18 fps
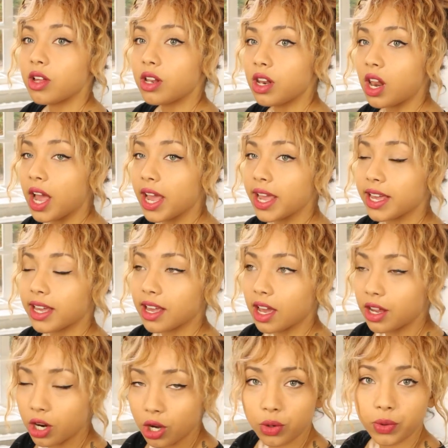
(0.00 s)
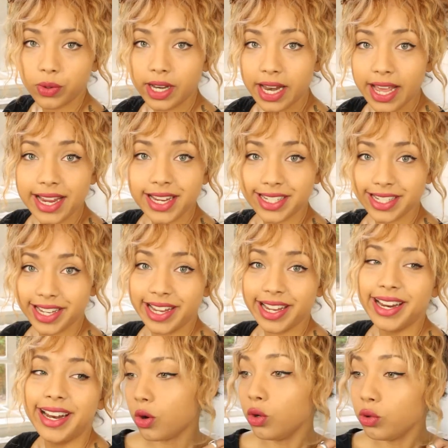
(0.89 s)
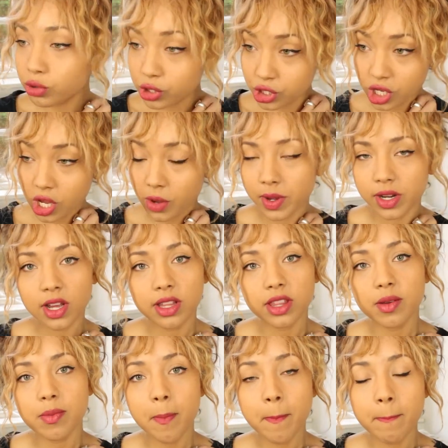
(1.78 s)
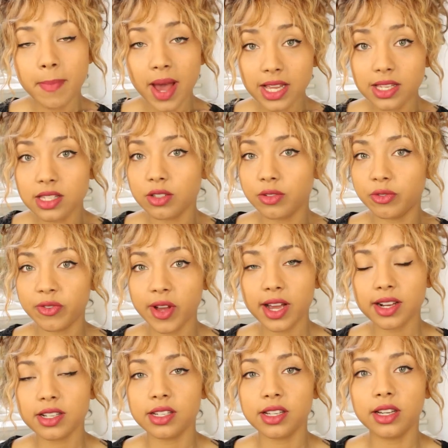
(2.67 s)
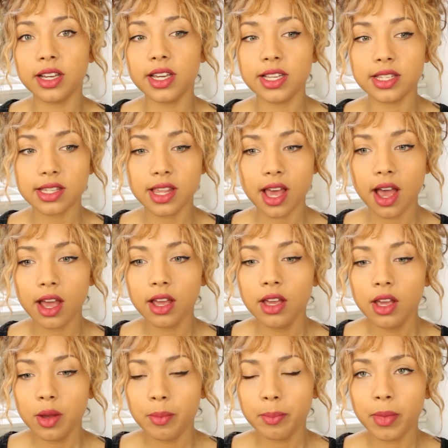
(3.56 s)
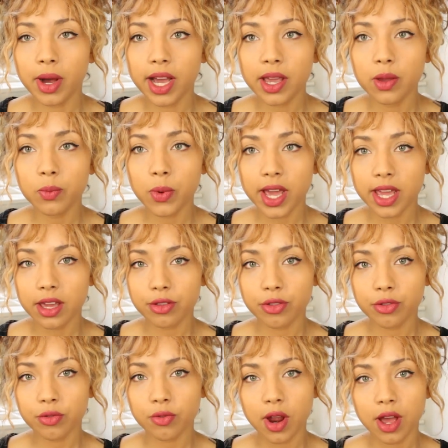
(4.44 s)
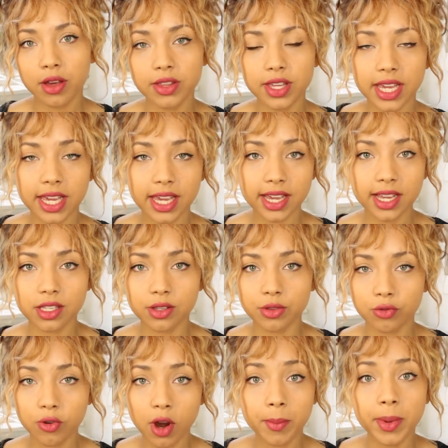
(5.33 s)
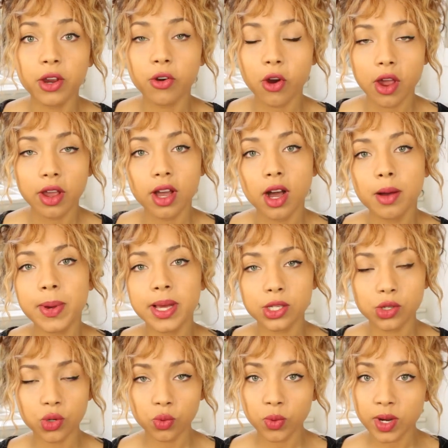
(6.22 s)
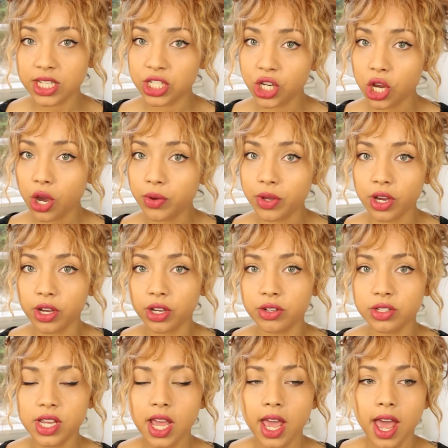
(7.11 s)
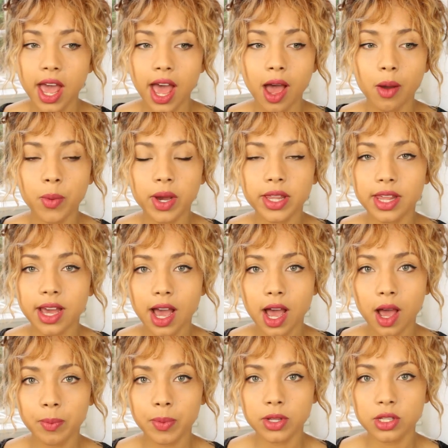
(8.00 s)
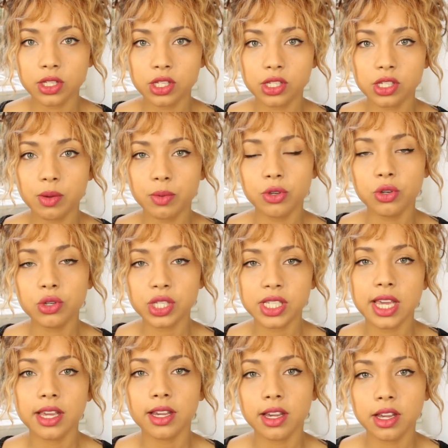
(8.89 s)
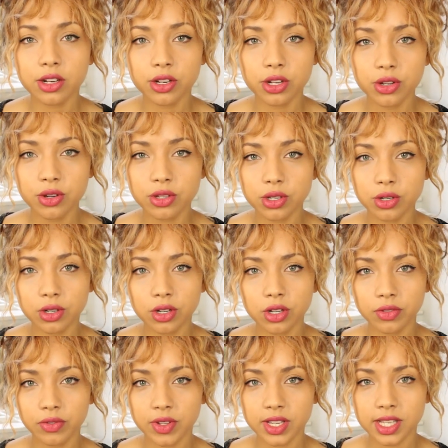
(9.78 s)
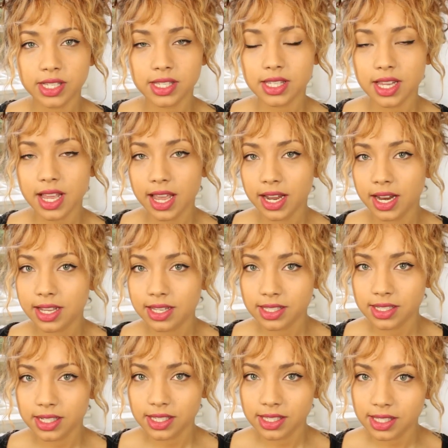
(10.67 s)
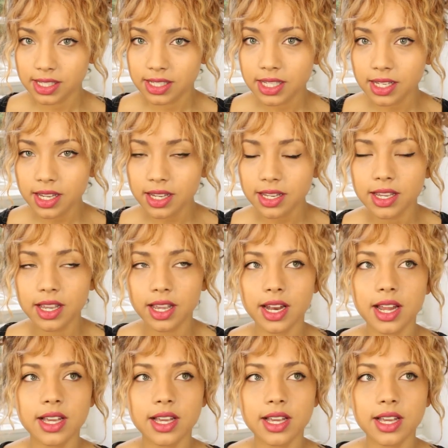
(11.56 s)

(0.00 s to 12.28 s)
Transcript: like an old lady. Also, another massive factor is that my weight throughout the years and throughout me growing up has always yo-yoed, and when that happens, so your skin can lose a lot of its elasticity.